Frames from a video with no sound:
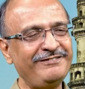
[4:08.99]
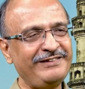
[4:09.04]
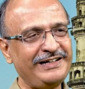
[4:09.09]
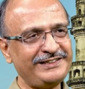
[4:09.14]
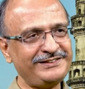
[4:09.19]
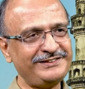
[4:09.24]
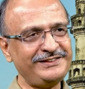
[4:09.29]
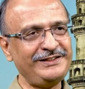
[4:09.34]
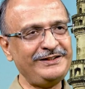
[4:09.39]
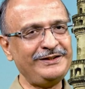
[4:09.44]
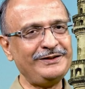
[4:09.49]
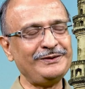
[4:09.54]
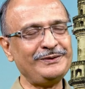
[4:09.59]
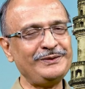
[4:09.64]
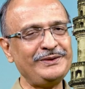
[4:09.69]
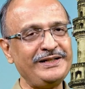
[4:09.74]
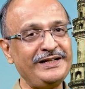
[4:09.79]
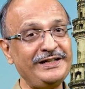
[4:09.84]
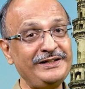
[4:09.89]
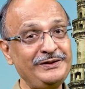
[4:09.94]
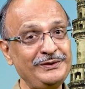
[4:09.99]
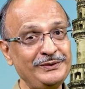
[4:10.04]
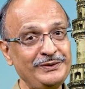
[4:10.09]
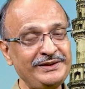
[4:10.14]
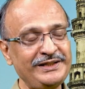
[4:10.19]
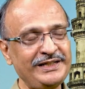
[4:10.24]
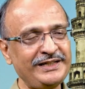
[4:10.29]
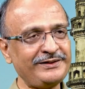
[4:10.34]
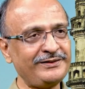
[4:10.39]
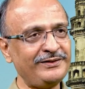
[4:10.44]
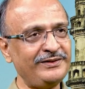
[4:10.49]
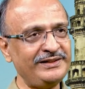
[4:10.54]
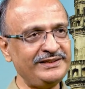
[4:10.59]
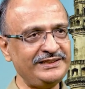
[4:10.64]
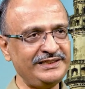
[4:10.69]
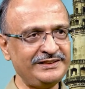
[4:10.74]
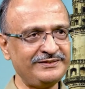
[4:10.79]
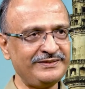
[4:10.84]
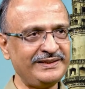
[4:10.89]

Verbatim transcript: Vaccine lo kuda new technologies